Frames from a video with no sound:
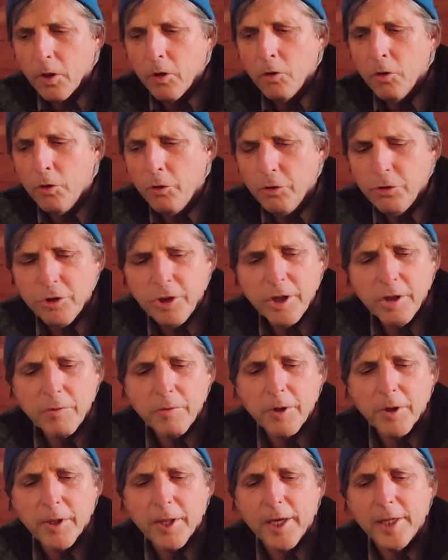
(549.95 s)
losing
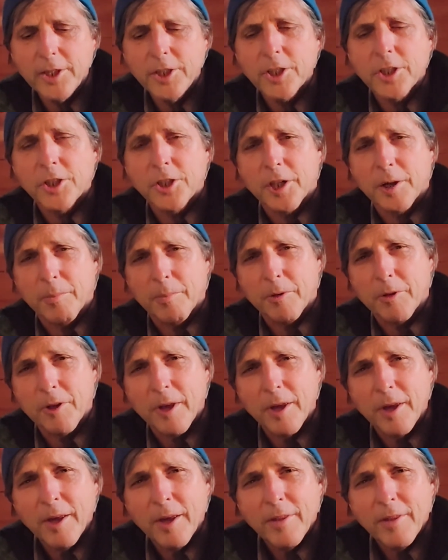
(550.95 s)
relationships